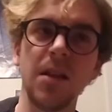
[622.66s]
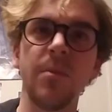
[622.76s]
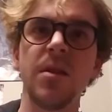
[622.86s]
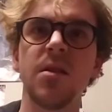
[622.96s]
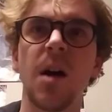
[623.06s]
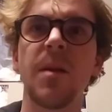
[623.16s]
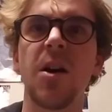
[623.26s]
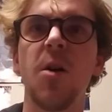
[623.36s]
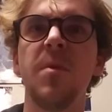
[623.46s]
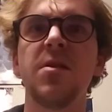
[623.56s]
to be stopped. I
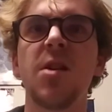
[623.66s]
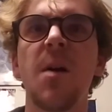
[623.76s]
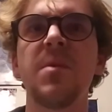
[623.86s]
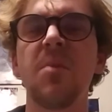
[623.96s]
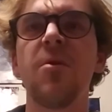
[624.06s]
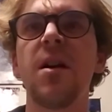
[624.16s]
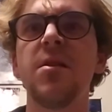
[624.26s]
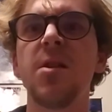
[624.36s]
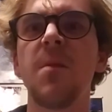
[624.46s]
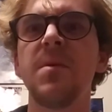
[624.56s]
hope it stops. I pray it
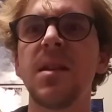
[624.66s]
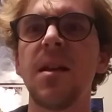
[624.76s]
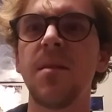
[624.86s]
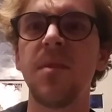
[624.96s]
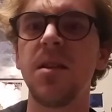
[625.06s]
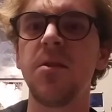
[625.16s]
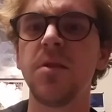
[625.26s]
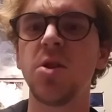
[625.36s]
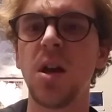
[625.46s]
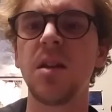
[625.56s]
stops. I mean, there's a
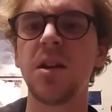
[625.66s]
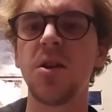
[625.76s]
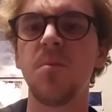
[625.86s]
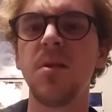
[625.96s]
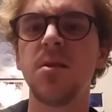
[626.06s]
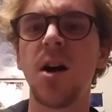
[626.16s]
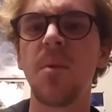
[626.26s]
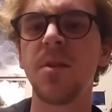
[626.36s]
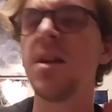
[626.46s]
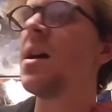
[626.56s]
chance it could be stopped,